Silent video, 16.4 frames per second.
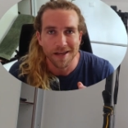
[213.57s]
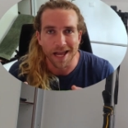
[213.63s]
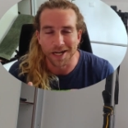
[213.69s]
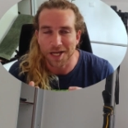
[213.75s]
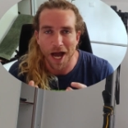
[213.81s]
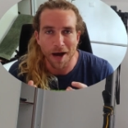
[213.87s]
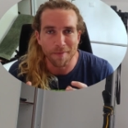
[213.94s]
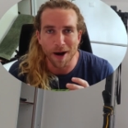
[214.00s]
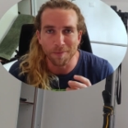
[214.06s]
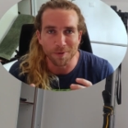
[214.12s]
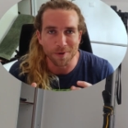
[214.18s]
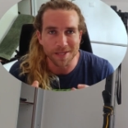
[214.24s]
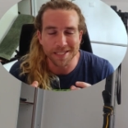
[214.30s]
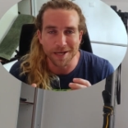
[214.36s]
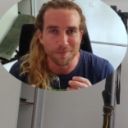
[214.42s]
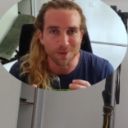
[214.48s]
and come up
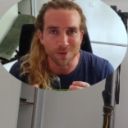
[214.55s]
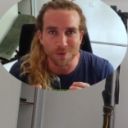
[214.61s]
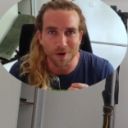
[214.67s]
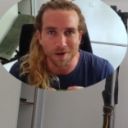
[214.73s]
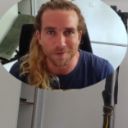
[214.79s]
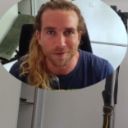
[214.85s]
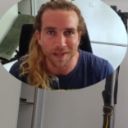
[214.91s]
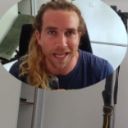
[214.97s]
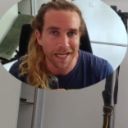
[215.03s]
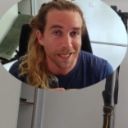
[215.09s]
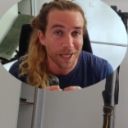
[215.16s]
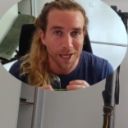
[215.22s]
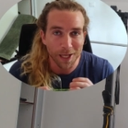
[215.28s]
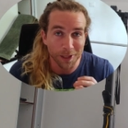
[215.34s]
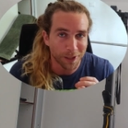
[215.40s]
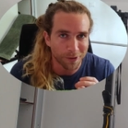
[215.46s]
with some sort of
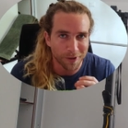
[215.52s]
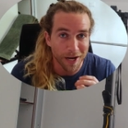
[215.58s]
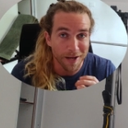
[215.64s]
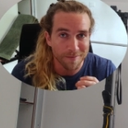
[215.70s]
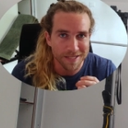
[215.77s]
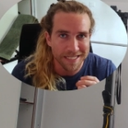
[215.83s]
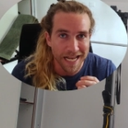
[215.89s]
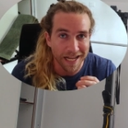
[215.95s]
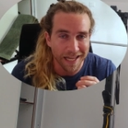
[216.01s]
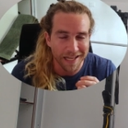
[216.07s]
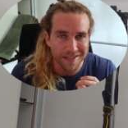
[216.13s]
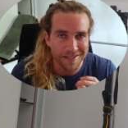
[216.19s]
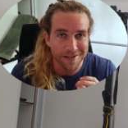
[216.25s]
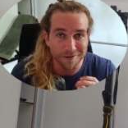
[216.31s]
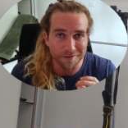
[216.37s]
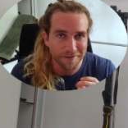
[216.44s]
kilogram
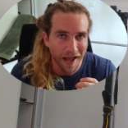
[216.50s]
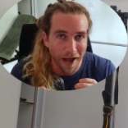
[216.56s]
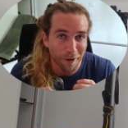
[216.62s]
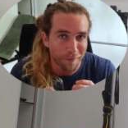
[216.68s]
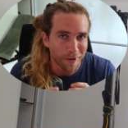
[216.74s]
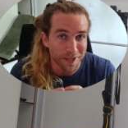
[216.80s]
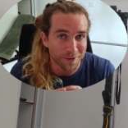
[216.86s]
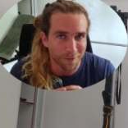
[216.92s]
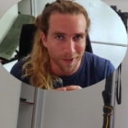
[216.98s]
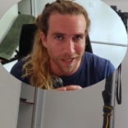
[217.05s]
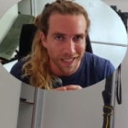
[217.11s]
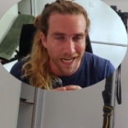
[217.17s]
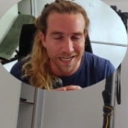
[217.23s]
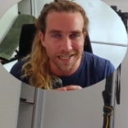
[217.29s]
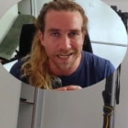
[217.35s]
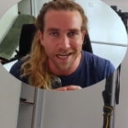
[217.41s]
seconds of how much
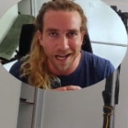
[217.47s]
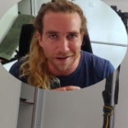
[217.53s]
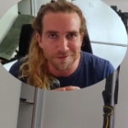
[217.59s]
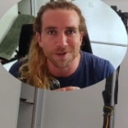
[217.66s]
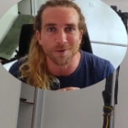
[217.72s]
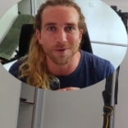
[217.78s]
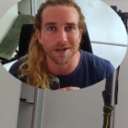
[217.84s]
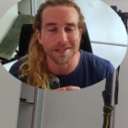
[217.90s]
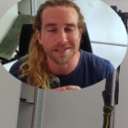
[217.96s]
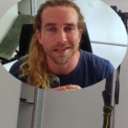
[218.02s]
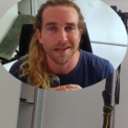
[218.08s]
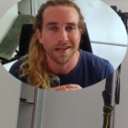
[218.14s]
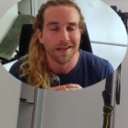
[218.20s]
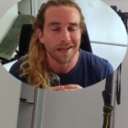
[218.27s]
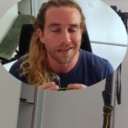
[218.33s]
work I did afterwards.